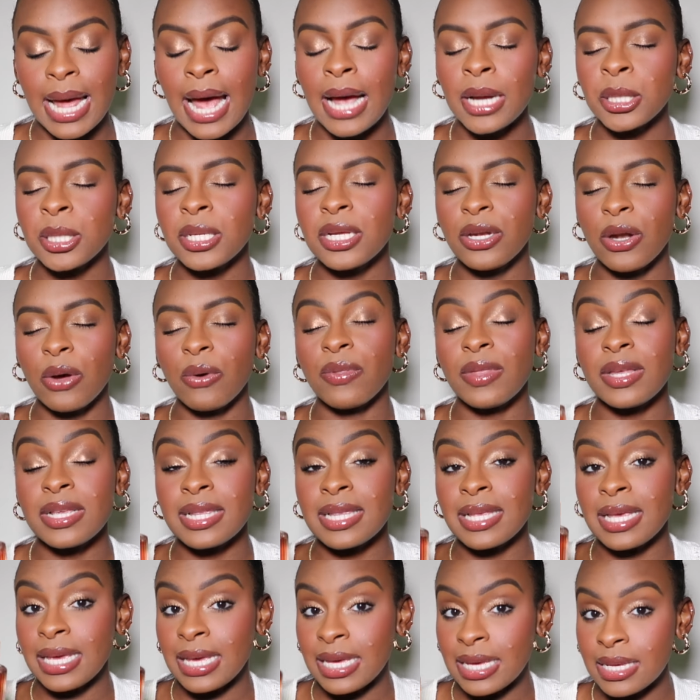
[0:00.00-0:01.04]
Actually, no, this
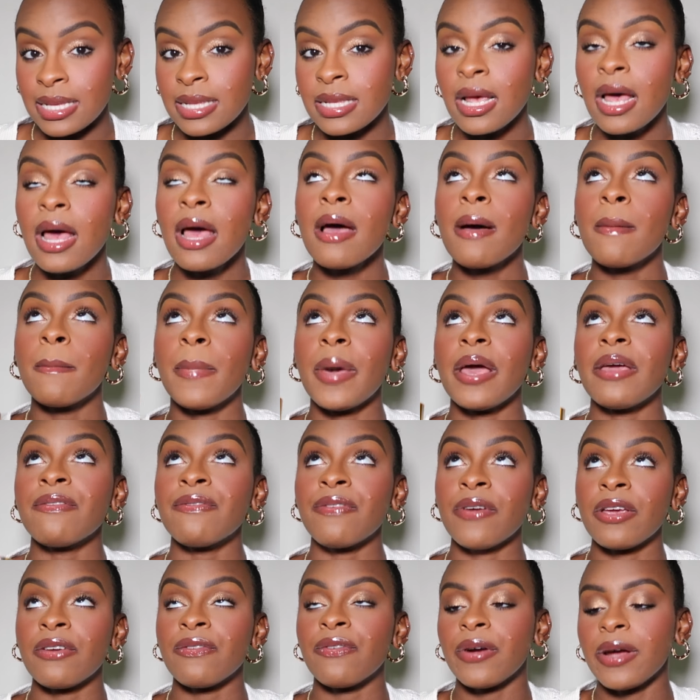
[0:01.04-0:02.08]
is my
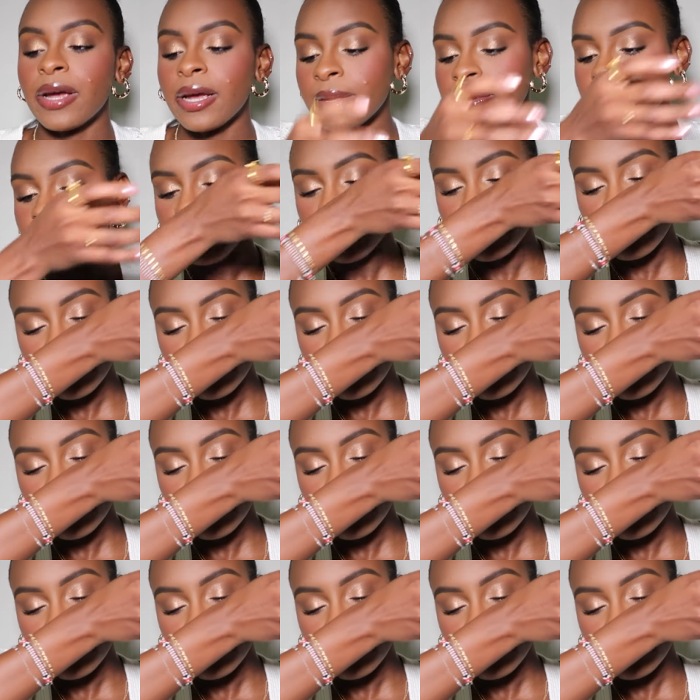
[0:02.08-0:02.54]
favorite